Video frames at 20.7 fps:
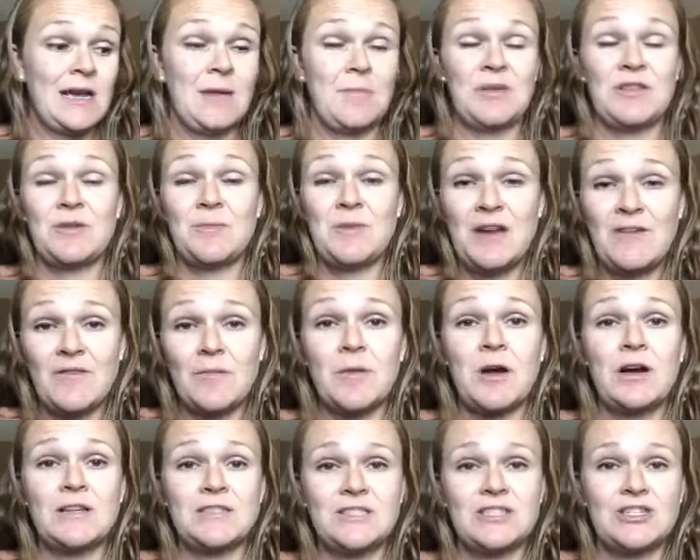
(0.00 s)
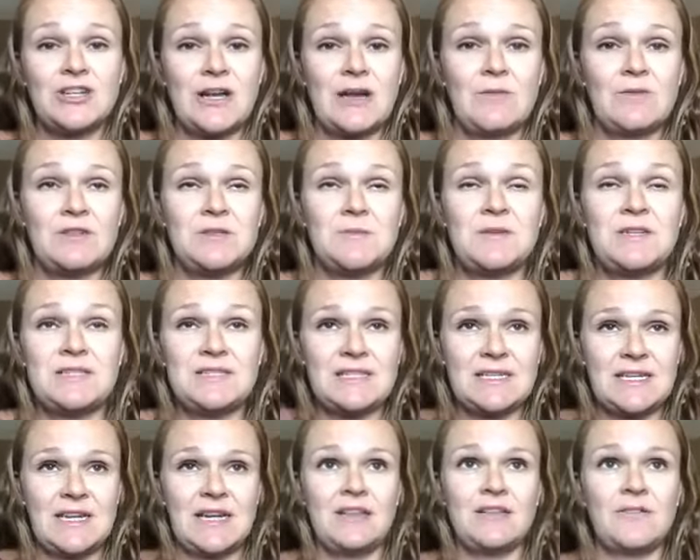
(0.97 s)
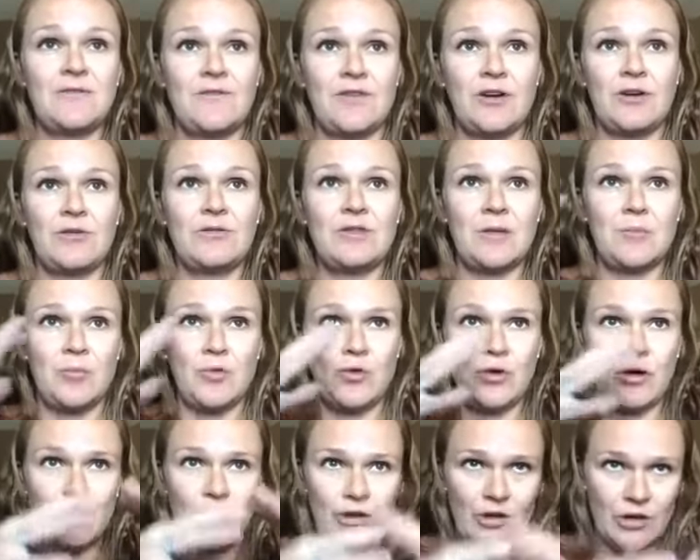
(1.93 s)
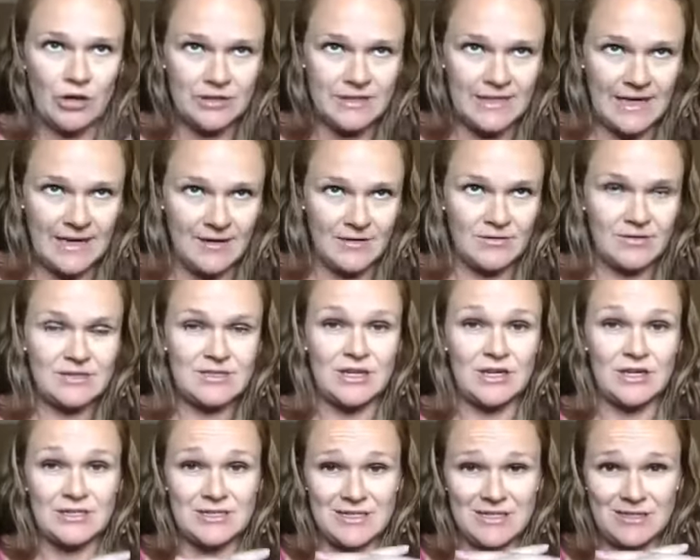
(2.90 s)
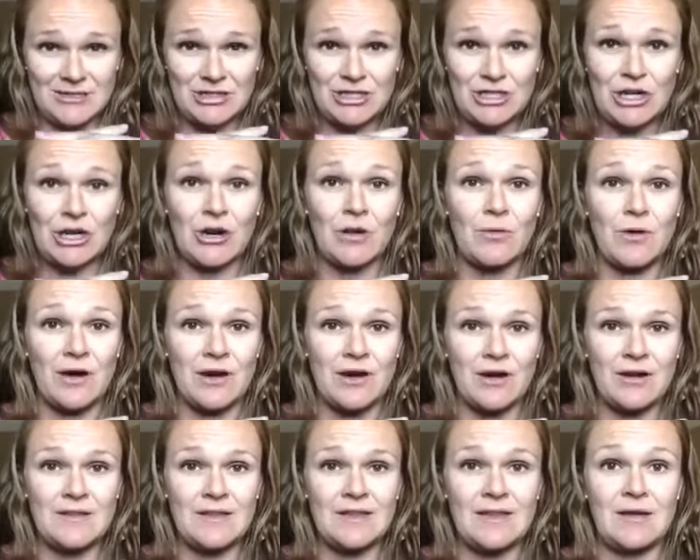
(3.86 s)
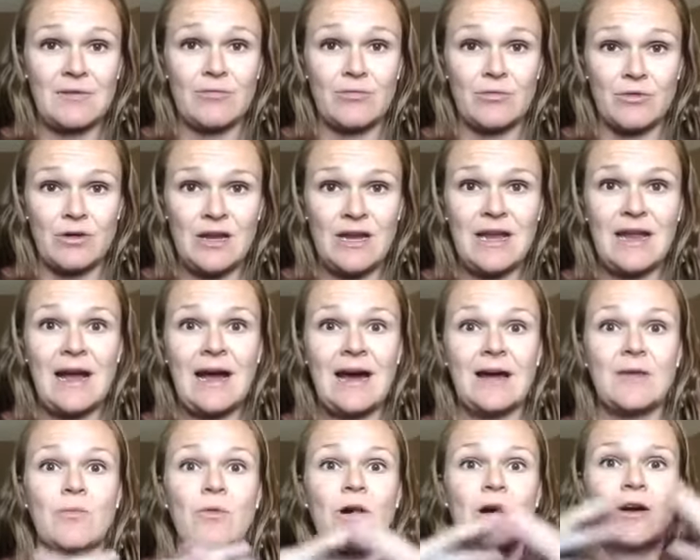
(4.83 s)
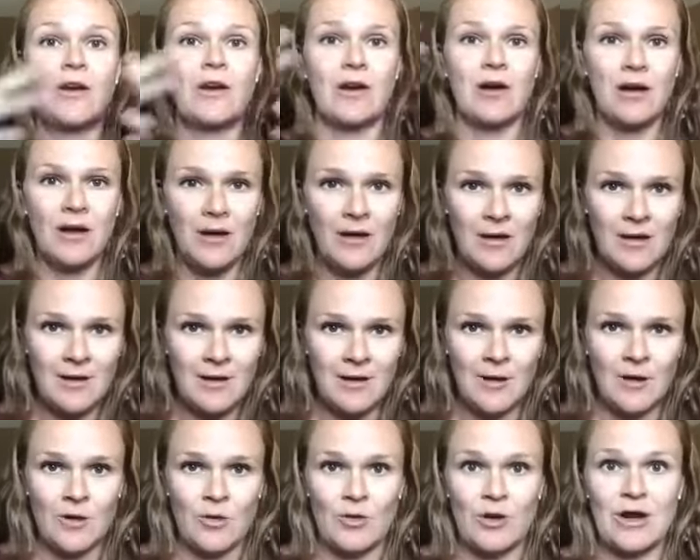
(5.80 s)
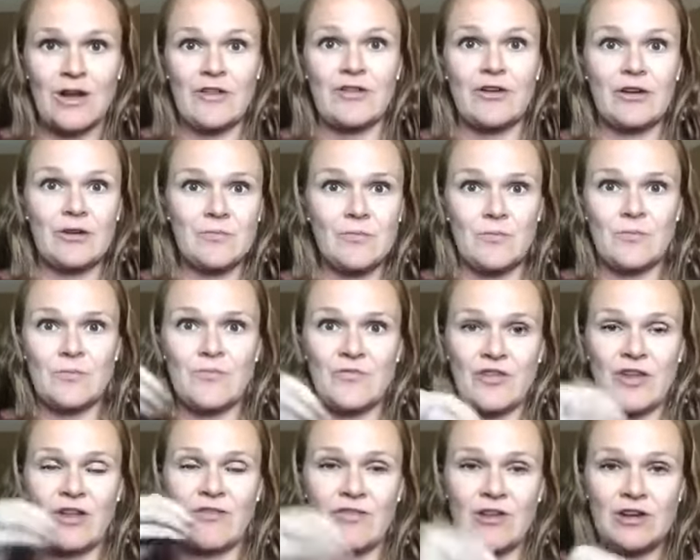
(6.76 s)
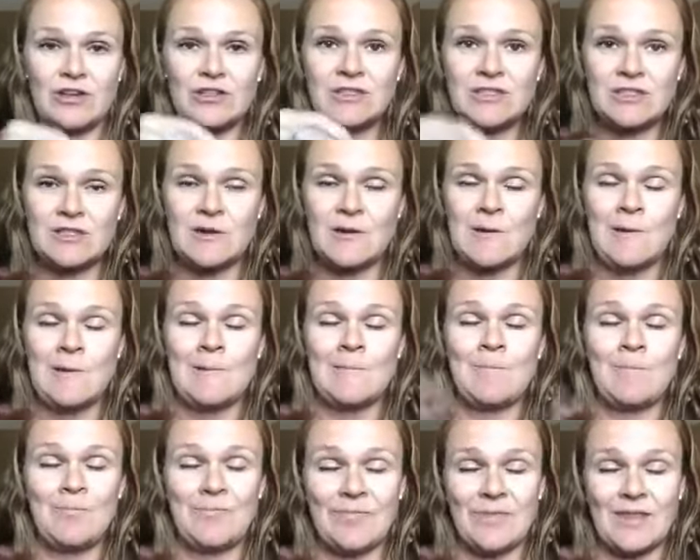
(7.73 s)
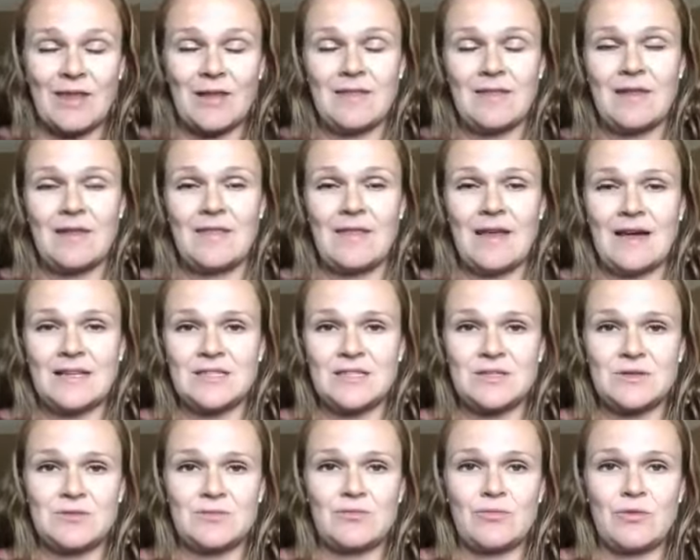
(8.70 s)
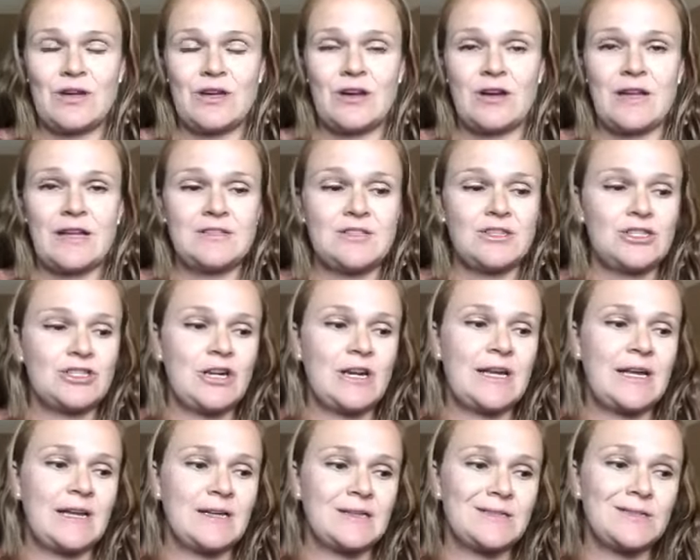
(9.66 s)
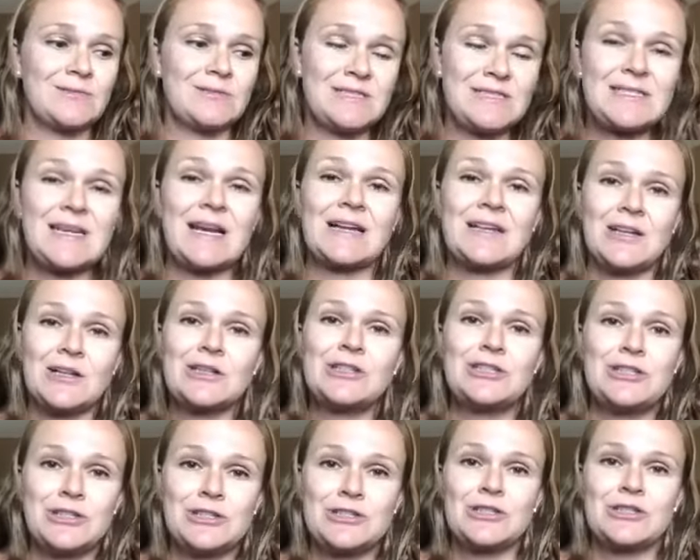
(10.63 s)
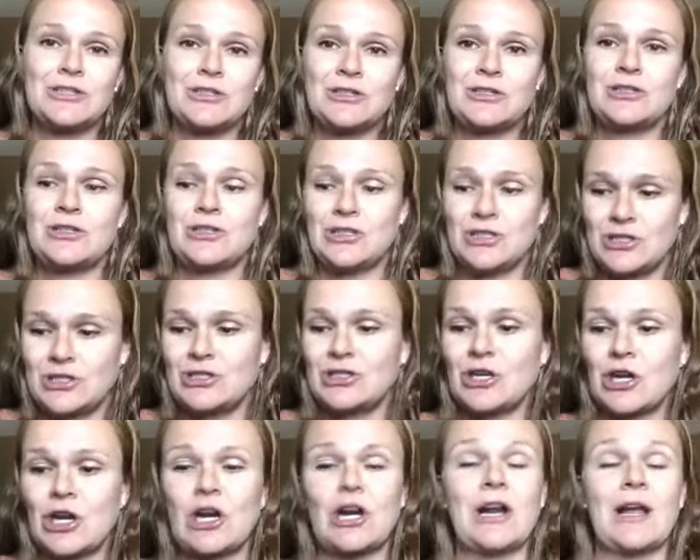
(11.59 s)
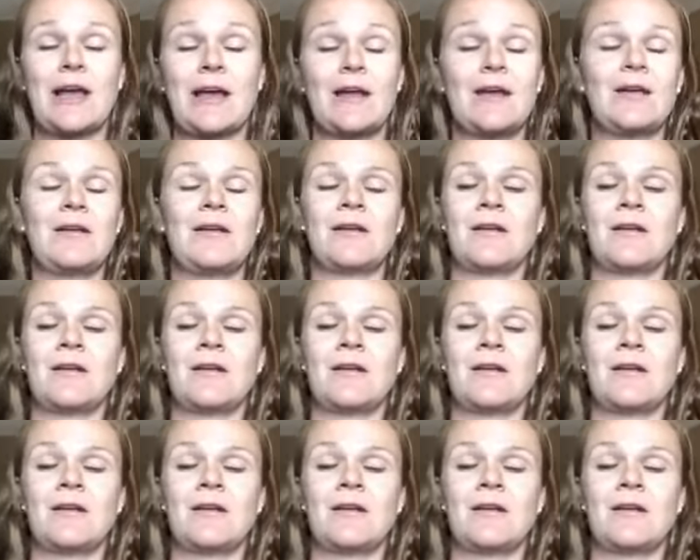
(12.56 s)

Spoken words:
But they're made from concentrate, which means they take the fruit, they boil it all down, it turns into sugar water, and then they re-add water or other flavors. And then that's what your kids are drinking. So it's technically just sugar again.